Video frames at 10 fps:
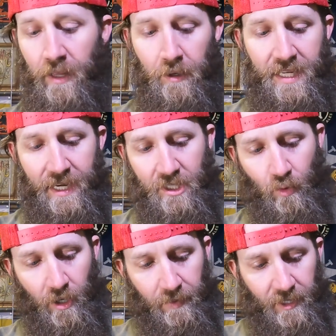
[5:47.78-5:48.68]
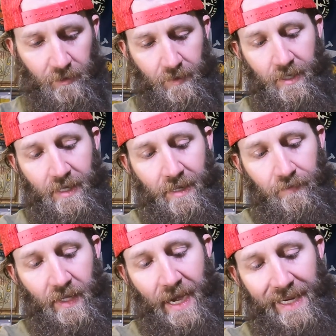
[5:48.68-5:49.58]
a little tiny square bill,
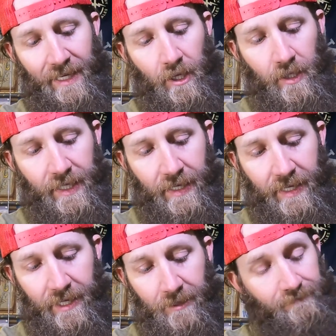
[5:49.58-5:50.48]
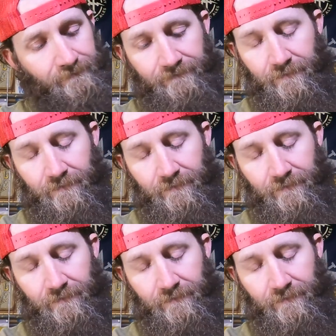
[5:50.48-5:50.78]
and I can look in here.